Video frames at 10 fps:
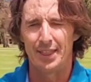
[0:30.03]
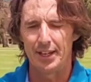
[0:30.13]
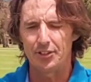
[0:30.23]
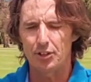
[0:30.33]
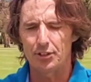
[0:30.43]

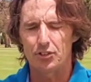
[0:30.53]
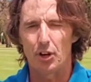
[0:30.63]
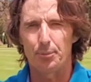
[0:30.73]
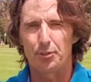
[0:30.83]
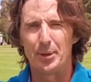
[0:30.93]
Then he's got the
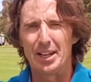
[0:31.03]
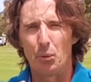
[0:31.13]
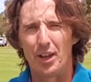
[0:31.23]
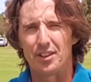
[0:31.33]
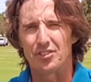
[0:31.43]
top spinner
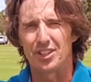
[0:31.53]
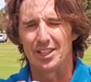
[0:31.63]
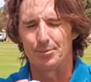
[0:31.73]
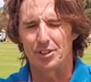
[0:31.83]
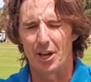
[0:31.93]
where the
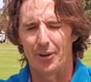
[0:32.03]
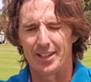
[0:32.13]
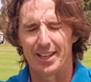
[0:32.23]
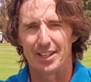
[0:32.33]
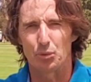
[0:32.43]
seam's
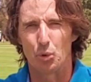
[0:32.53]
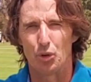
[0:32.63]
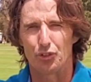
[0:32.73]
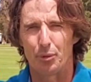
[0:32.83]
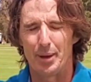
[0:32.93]
going down
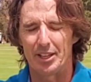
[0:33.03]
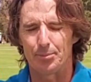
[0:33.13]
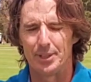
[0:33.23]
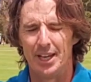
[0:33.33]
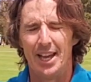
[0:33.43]
towards the
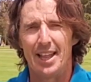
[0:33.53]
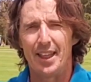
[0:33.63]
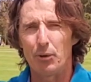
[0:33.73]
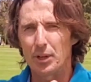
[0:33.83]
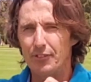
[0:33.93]
batsman.
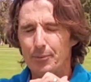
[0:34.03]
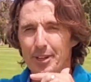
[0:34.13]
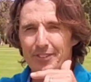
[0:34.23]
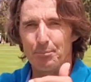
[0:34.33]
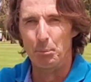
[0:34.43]
That will give him
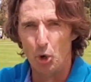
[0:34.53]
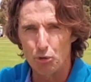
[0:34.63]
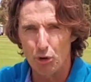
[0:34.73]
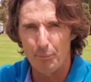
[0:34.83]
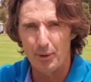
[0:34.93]
even
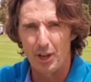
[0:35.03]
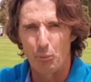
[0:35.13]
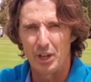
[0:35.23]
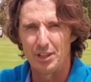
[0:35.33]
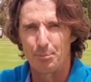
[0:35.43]
more drop
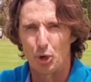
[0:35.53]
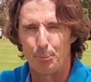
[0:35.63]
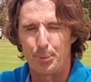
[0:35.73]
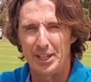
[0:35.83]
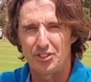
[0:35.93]
and when the
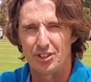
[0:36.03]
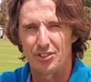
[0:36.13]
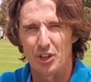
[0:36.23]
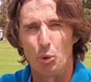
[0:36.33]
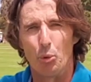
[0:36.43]
ball
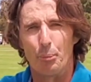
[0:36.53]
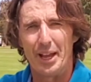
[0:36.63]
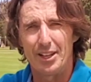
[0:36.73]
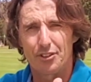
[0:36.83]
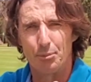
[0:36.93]
pitches it will
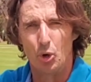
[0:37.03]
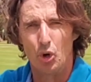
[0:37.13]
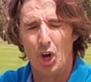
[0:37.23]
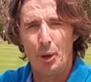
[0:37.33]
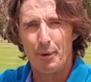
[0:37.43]
bounce
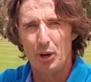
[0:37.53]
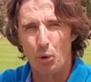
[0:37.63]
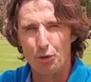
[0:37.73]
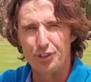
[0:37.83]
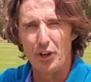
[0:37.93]
more but
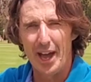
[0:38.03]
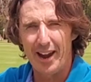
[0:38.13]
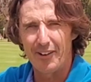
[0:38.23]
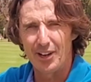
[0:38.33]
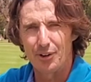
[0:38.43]
also
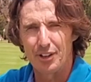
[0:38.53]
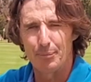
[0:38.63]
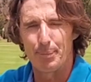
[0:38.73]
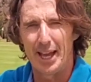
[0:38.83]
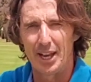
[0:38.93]
hurry onto
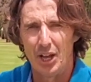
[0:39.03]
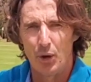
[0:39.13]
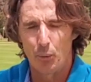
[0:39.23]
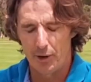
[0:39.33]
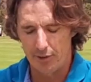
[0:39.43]
the bat
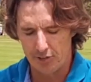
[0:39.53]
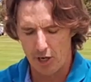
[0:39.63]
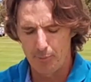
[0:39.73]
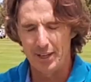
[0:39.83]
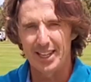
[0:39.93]
where he's
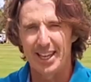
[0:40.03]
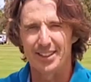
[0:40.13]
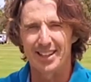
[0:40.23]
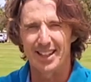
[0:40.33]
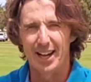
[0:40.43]
hoping to get
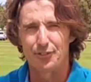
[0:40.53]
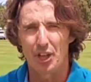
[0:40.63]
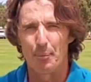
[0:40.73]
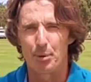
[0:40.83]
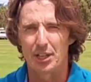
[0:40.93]
the gloves
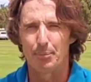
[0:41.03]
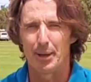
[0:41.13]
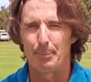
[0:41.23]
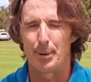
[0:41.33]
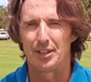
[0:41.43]
and bring the
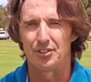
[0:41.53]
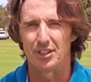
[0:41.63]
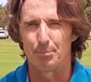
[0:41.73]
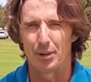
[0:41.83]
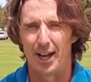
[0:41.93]
bat pads
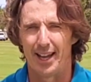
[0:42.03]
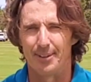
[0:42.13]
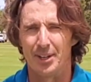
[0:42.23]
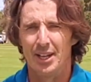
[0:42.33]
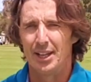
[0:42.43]
into play.
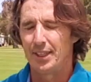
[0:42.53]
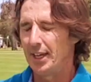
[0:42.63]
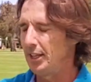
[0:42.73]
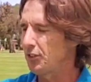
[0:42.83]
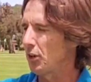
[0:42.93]

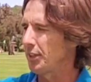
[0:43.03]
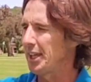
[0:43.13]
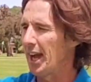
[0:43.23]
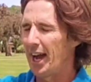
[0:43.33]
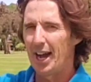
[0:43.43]
Then he's got
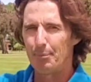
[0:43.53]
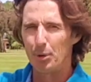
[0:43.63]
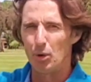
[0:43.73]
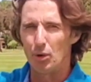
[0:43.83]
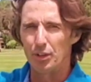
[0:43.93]
the arm
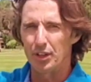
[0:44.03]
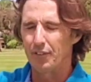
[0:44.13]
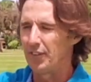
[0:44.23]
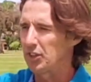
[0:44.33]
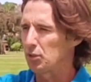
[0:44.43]
ball, the
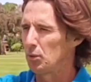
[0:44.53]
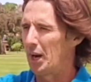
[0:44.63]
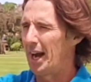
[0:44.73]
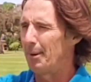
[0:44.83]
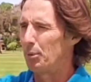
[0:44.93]

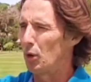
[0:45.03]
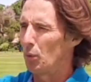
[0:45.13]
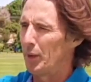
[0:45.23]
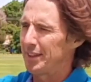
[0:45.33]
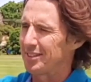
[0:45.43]
conventional arm
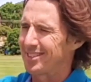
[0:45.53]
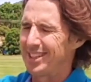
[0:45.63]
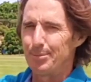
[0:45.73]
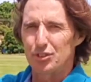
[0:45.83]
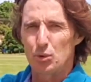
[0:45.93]
ball where the
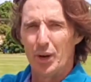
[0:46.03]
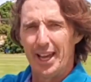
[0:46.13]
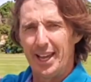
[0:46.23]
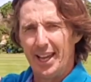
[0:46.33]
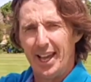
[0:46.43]
seam's
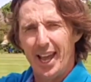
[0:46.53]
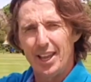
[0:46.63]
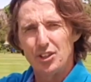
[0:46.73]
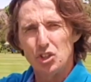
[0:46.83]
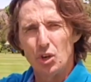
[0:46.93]
square
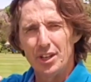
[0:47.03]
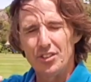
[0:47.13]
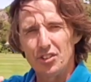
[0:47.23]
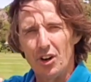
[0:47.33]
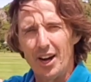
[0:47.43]
and the shiny
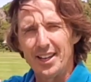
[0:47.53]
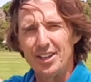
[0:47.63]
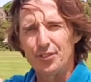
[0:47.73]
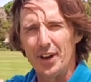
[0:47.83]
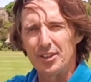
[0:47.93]
side
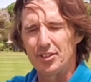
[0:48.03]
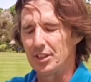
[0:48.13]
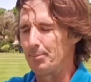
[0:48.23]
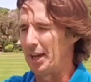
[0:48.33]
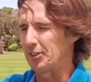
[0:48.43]
is
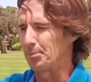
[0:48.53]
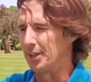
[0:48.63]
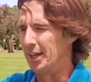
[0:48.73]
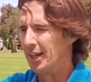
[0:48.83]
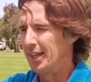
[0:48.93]
facing the batsman.
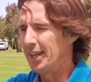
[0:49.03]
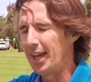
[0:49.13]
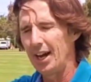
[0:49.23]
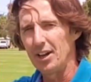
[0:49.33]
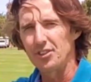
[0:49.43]

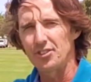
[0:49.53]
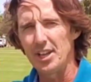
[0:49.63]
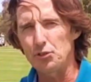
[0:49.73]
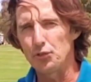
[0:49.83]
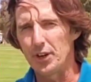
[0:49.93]
Now, it's
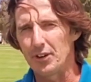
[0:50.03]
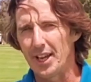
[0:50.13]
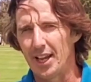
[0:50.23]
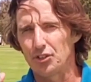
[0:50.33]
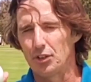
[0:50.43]
natural
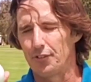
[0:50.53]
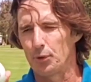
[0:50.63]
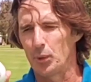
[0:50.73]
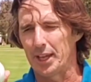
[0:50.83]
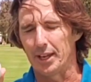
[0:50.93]
variation off
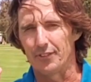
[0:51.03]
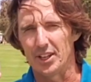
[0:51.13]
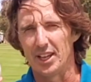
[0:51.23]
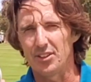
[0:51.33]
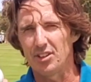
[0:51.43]
the wicket. If
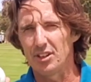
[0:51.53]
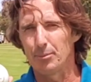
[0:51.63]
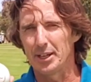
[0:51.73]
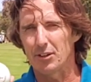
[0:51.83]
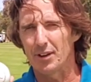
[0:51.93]
it hits a
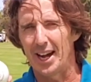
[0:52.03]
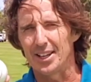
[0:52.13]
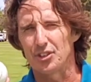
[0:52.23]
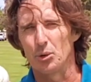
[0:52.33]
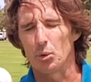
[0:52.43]
little bit of
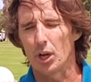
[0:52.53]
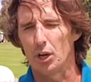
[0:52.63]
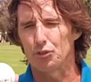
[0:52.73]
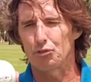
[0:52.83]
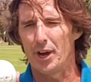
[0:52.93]
grass, it will
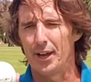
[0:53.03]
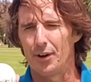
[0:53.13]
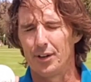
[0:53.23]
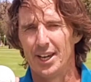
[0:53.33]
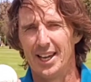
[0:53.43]
go straight
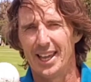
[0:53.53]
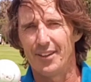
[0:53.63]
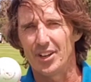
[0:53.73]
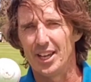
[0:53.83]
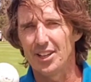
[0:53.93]
on.
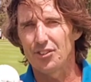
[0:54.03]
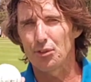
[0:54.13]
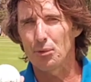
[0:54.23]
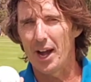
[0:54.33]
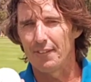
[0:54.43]
If it hits
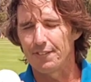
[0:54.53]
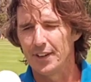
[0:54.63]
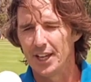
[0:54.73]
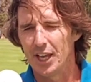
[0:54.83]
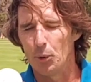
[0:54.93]
the rough,
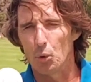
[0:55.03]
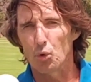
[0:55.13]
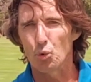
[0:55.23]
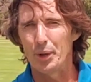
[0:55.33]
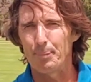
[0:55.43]
it will
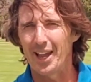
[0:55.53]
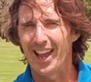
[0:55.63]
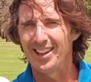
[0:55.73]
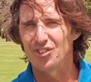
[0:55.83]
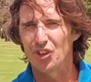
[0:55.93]
grip
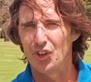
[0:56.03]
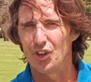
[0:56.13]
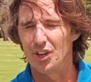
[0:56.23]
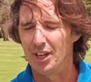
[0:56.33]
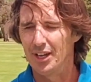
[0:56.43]
and
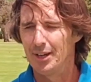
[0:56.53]
turn.